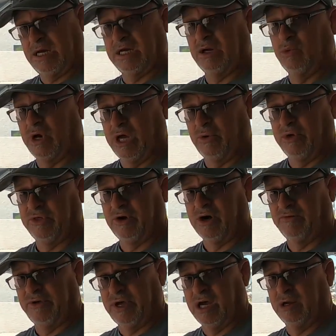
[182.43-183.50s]
in any way with
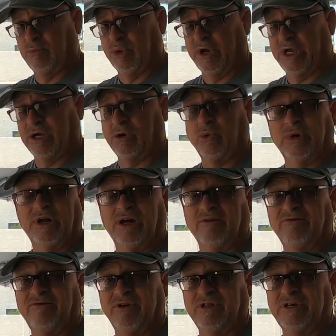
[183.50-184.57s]
RVI Brake or we're
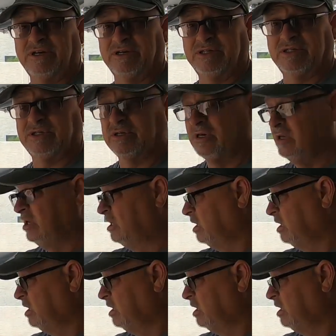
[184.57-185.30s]
not affiliates.